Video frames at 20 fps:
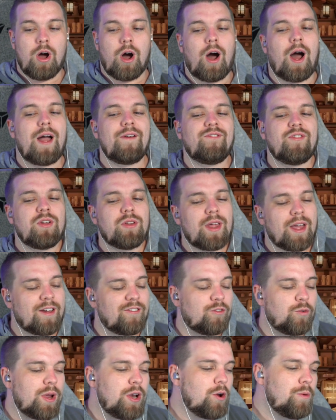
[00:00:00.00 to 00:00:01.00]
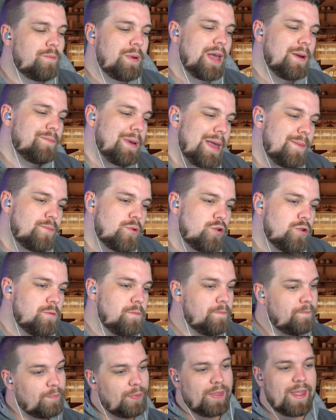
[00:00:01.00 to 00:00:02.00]
I feel like if we don't pick people,
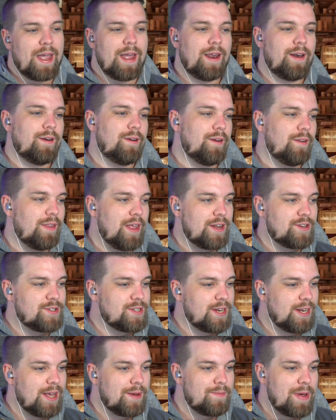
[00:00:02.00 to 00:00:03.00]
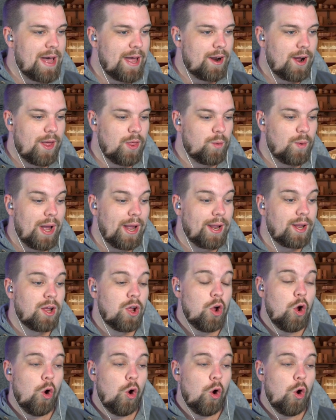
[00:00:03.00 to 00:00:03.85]
then they're just going to get mad either way.